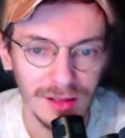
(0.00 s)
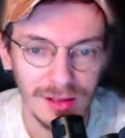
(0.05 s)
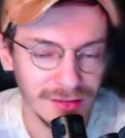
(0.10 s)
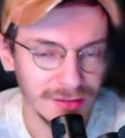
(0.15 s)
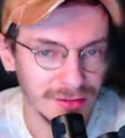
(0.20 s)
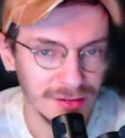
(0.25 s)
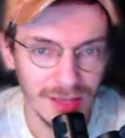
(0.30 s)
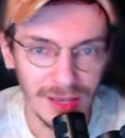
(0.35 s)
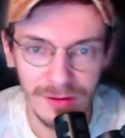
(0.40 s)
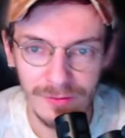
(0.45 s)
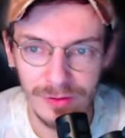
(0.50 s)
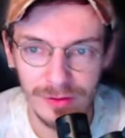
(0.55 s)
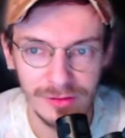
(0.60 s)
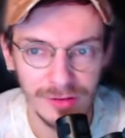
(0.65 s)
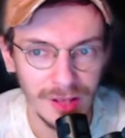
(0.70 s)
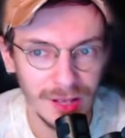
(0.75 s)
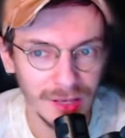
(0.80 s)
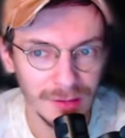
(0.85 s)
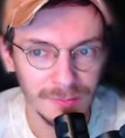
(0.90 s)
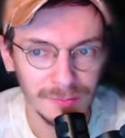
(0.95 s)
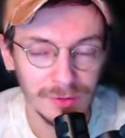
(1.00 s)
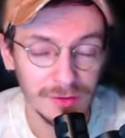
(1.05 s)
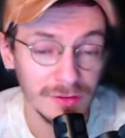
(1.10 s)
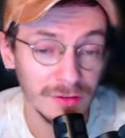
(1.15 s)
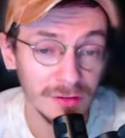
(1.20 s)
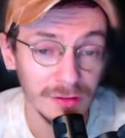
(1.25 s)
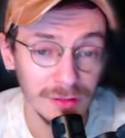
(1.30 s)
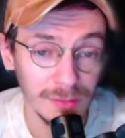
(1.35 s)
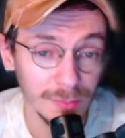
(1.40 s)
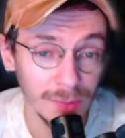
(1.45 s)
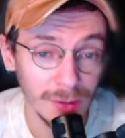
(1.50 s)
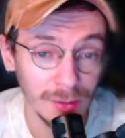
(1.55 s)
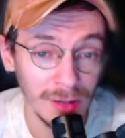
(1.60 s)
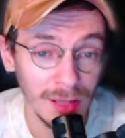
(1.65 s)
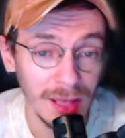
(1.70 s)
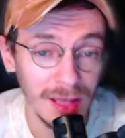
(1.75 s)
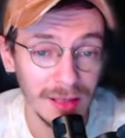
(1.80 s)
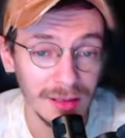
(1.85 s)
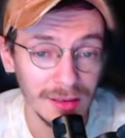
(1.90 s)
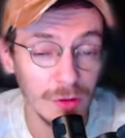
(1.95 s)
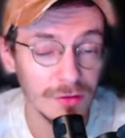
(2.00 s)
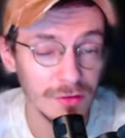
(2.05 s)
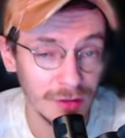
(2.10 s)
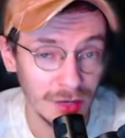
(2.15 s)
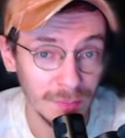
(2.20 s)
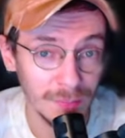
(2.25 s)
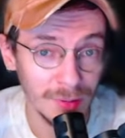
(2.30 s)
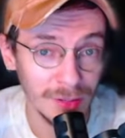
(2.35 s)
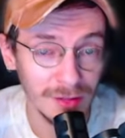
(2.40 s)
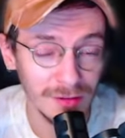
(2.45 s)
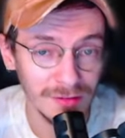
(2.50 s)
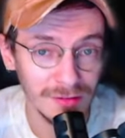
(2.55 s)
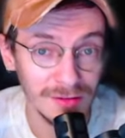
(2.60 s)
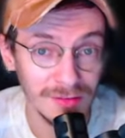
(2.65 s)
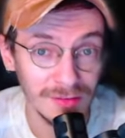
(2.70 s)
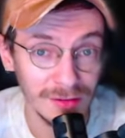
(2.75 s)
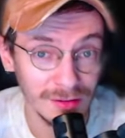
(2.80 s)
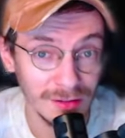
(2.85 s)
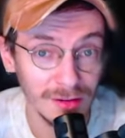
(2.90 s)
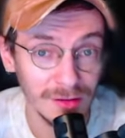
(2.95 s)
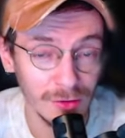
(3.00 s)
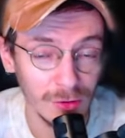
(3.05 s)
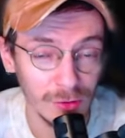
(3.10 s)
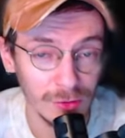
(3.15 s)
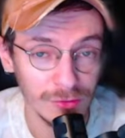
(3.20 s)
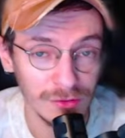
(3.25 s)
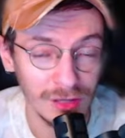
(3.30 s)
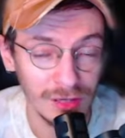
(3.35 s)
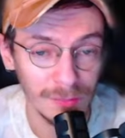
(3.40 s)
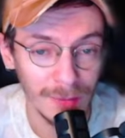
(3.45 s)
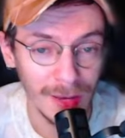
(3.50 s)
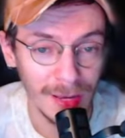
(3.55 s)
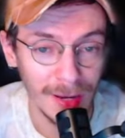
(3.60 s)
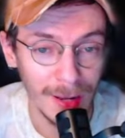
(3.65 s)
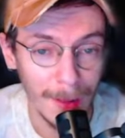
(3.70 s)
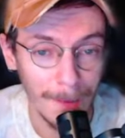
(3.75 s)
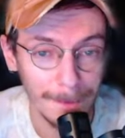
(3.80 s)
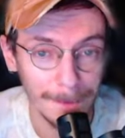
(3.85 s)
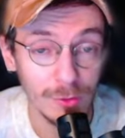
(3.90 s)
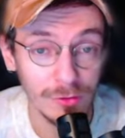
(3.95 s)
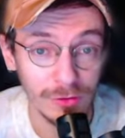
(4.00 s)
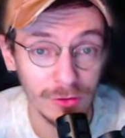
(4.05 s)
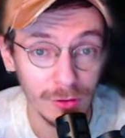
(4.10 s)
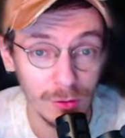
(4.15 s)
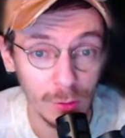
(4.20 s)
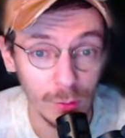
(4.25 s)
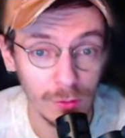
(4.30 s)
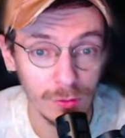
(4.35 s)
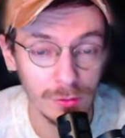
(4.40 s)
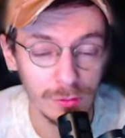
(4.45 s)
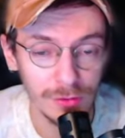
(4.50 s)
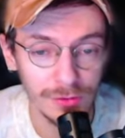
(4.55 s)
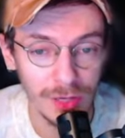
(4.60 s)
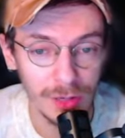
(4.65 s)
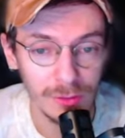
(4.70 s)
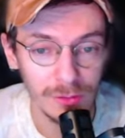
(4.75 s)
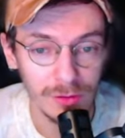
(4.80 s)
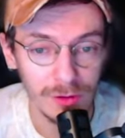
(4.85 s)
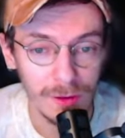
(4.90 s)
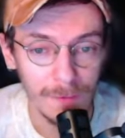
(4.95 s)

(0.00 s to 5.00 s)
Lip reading: and every time Silken Bola was an ability that didn't cost any mana and was on low cooldown,